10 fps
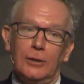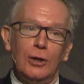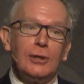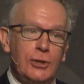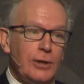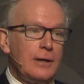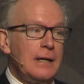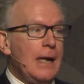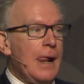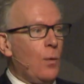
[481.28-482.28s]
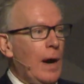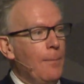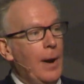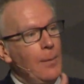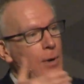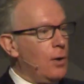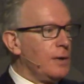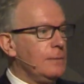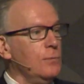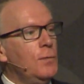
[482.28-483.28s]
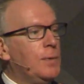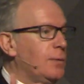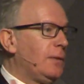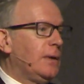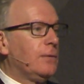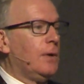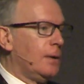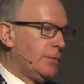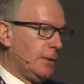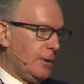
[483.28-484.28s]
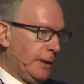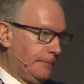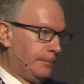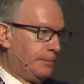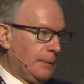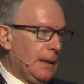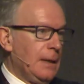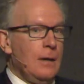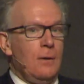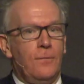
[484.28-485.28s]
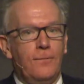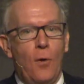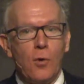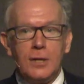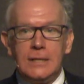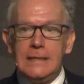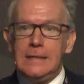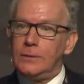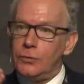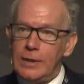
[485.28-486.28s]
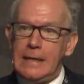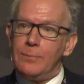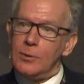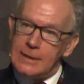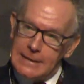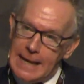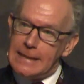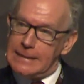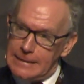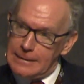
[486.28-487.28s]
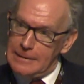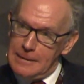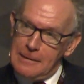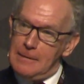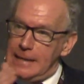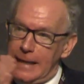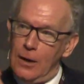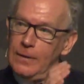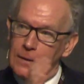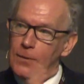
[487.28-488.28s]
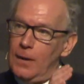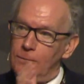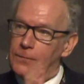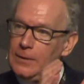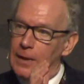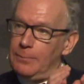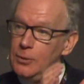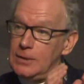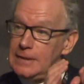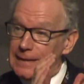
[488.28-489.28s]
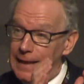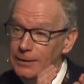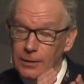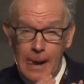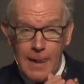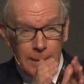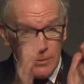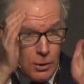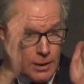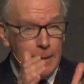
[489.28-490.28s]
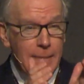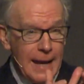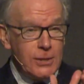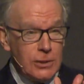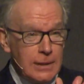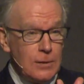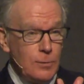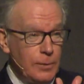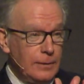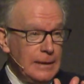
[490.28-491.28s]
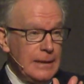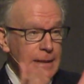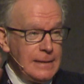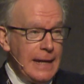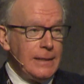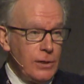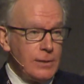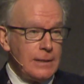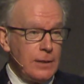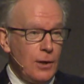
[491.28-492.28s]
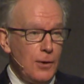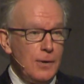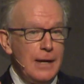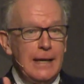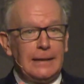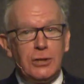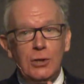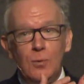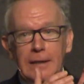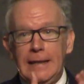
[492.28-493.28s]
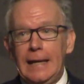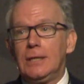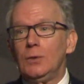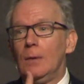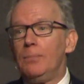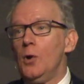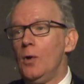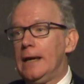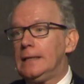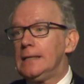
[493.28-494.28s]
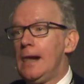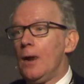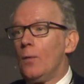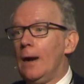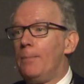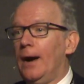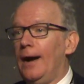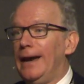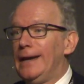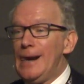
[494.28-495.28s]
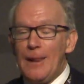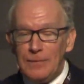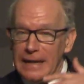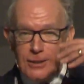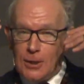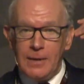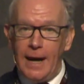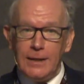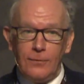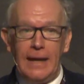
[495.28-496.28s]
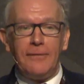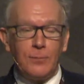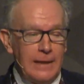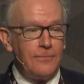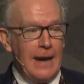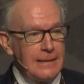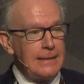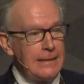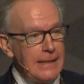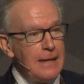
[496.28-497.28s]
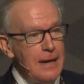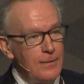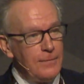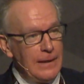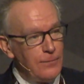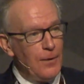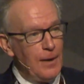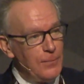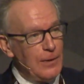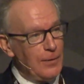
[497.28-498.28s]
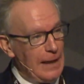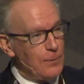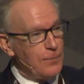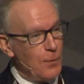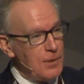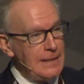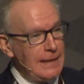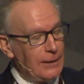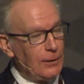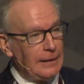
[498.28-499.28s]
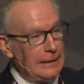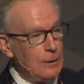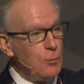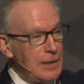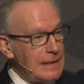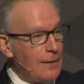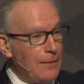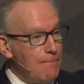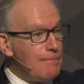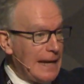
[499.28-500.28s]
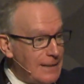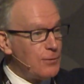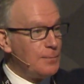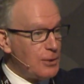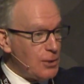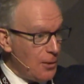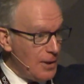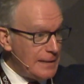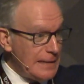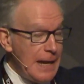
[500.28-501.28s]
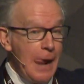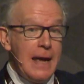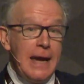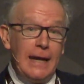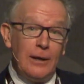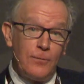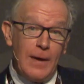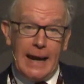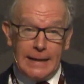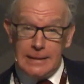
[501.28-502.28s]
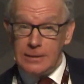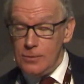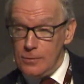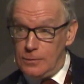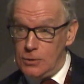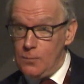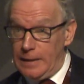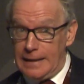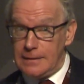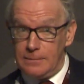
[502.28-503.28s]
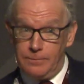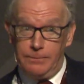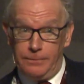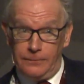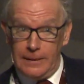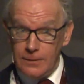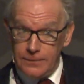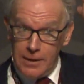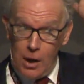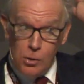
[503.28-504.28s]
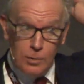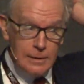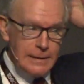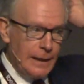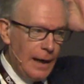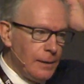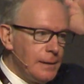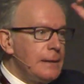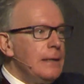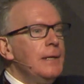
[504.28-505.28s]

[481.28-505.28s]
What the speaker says: culture whereby we're going to move between Fianna Fáil and Fine Gael. 43% is now Fianna Fáil and Fine Gael put together. It was unimaginable 10 years ago that you would get to a point whereby, in some kind of left-wing fantasy, Fianna Fáil and Fine Gael were forced together, that they wouldn't have a massive majority. In fact, and you do begin to feel very old in Ireland,